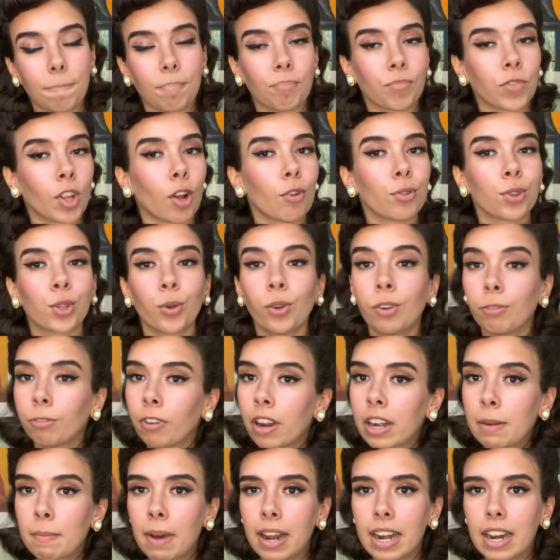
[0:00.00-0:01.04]
Don't do it for
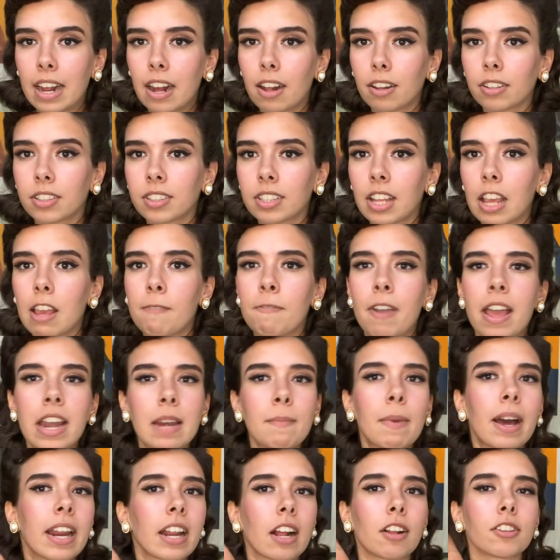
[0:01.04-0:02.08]
anybody else. If
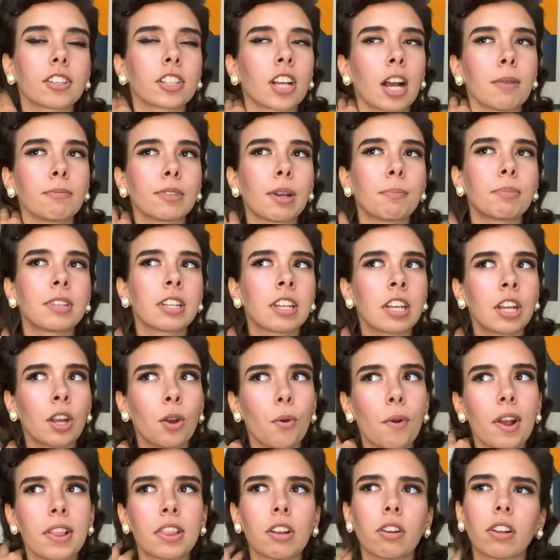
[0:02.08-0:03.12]
anybody else comes up to you
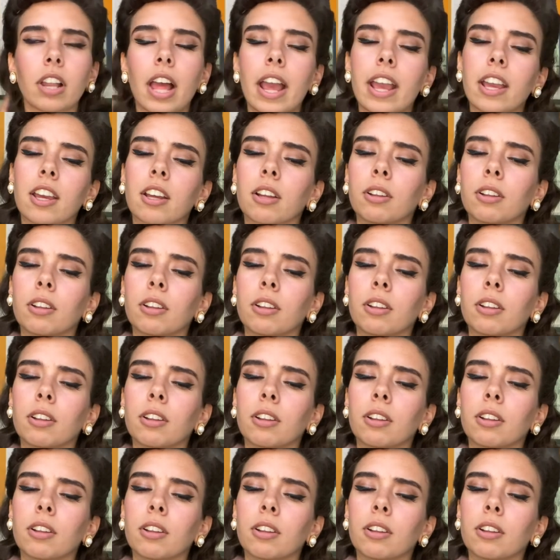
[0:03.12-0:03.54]
and they're like,